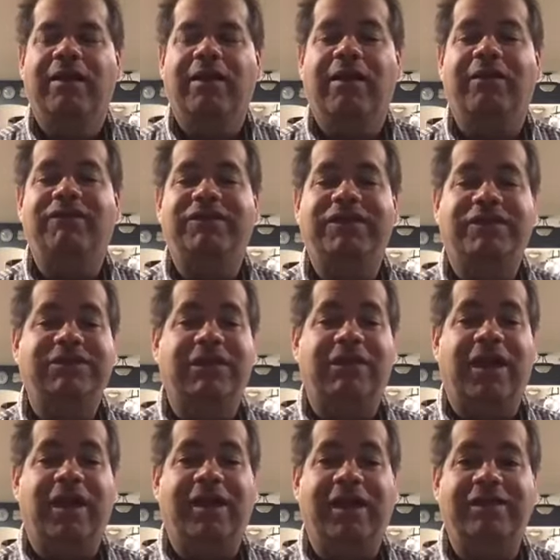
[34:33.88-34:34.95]
I have a 6
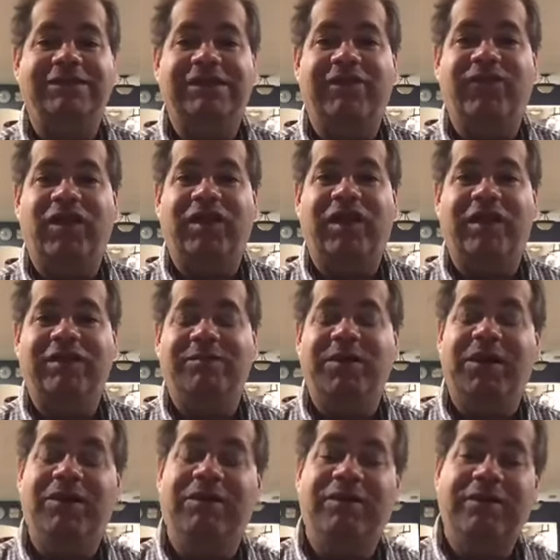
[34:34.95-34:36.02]
o'clock and a 7 o'clock
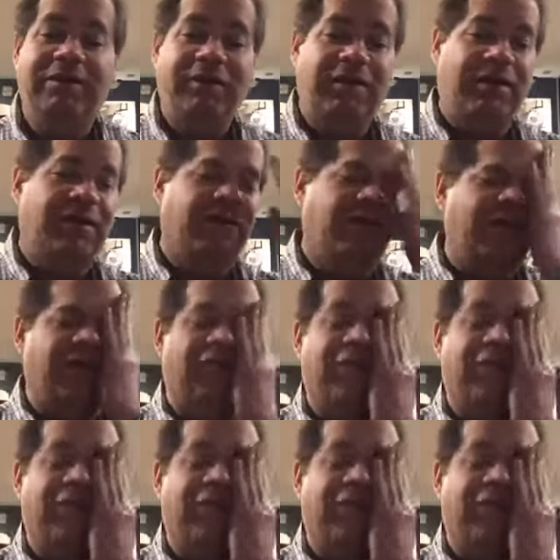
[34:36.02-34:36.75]
tomorrow? Oh, that's